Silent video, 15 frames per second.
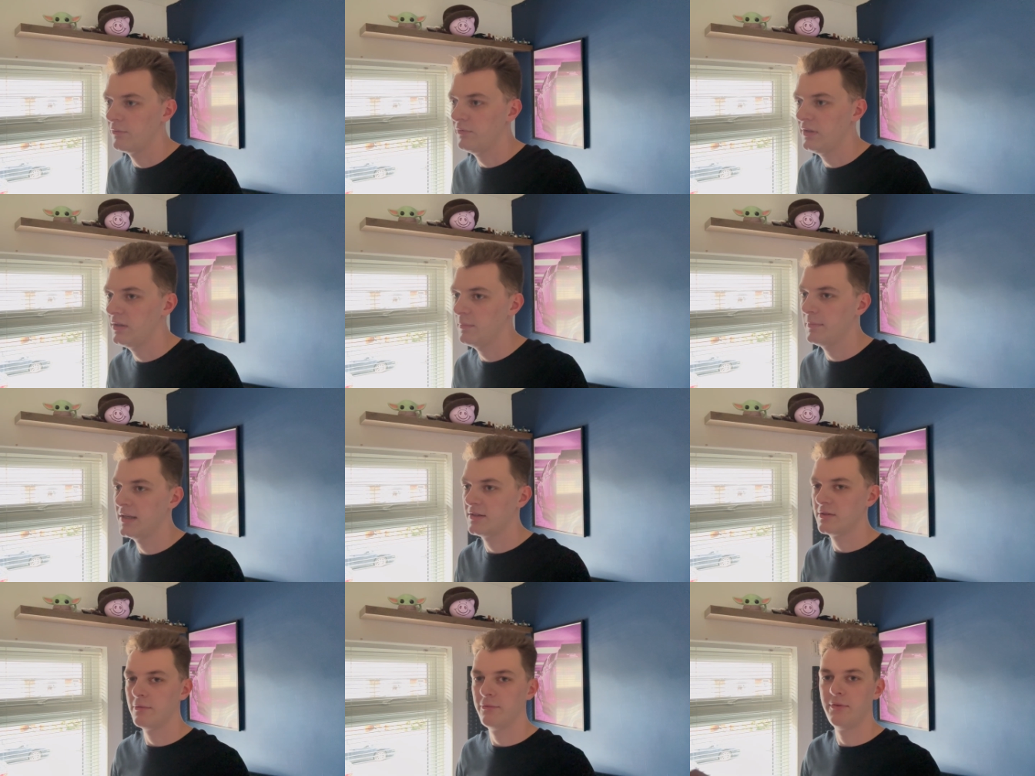think it
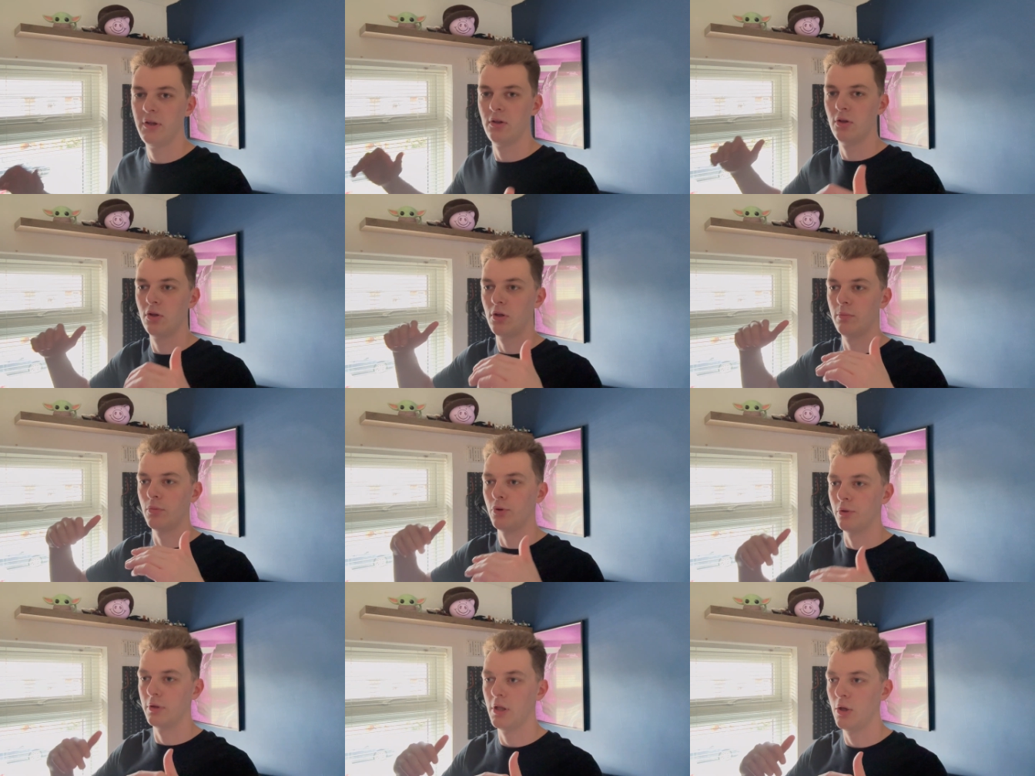makes it feel a lot
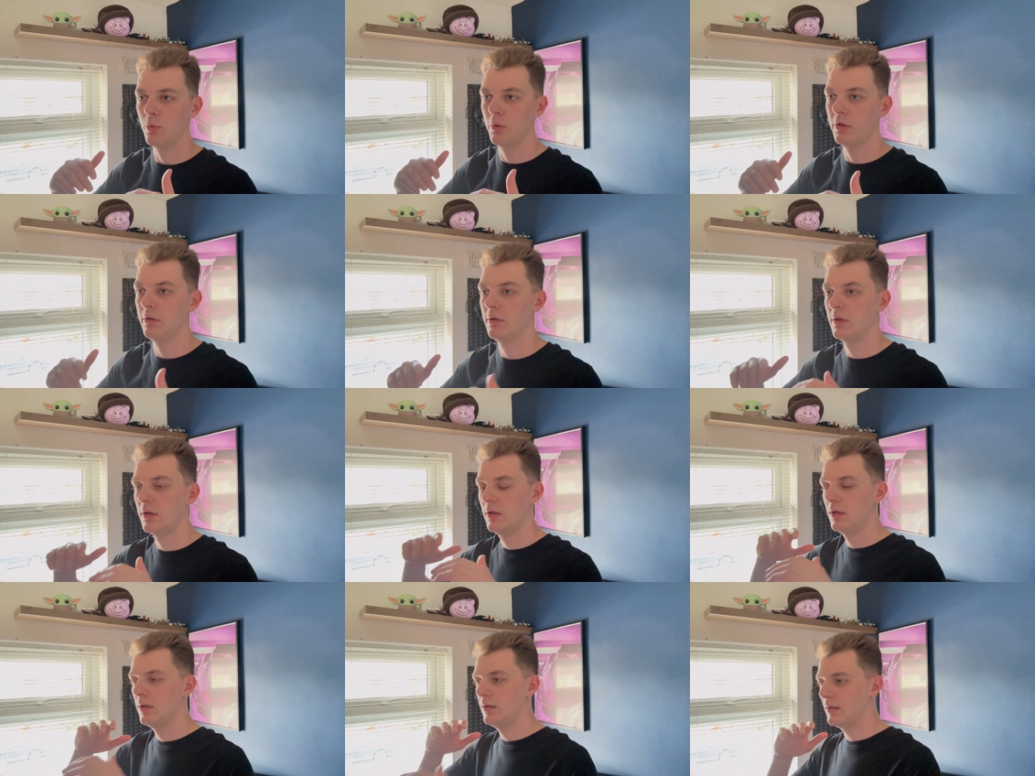more lower.
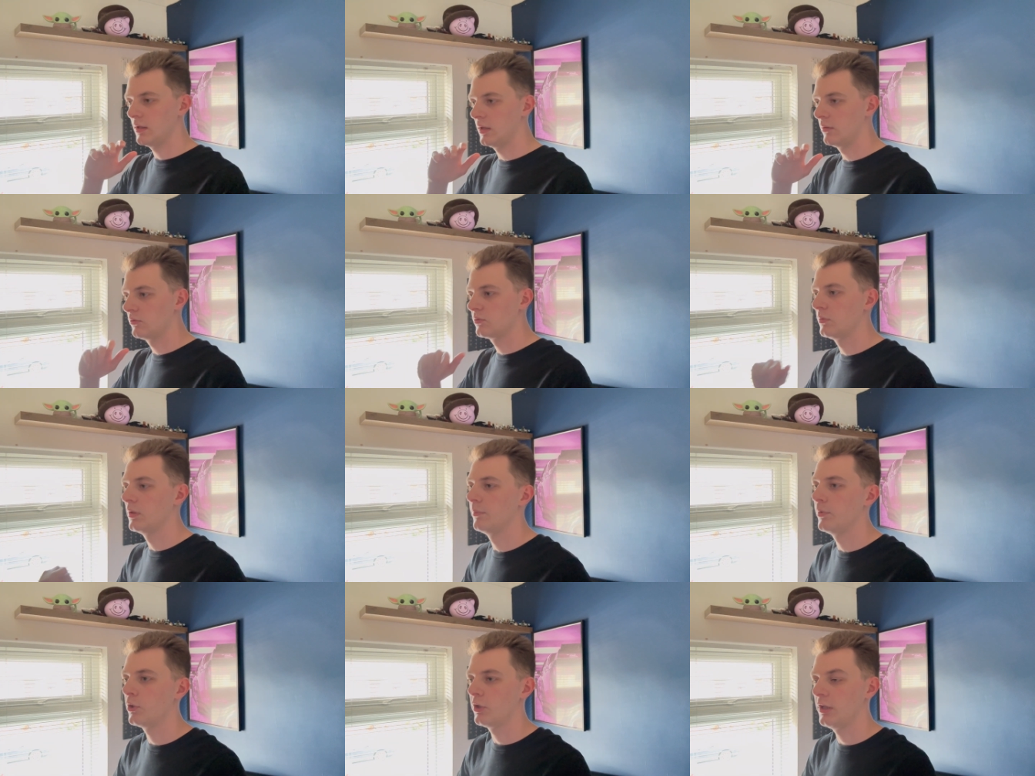It helps with the
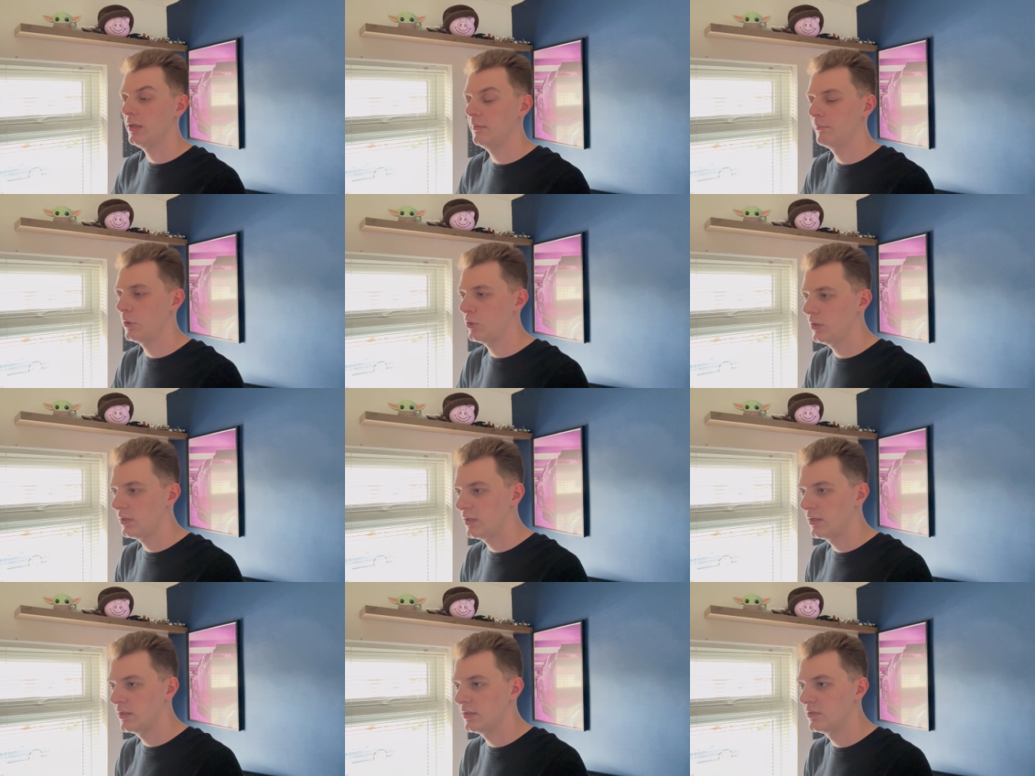body, body
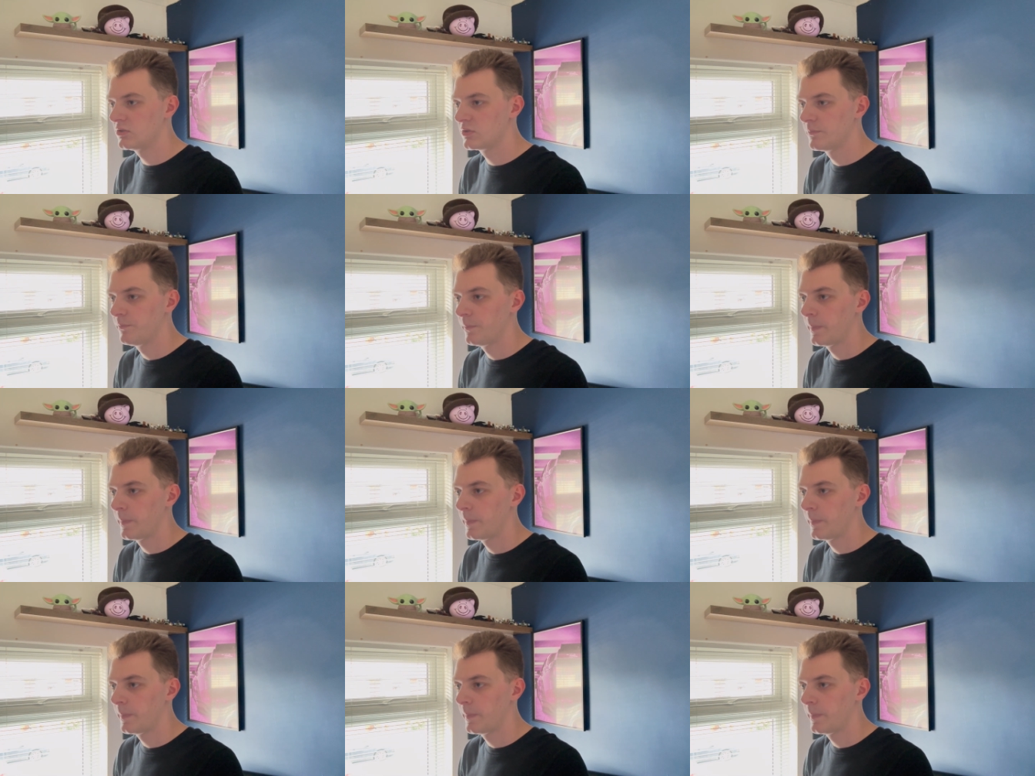lines.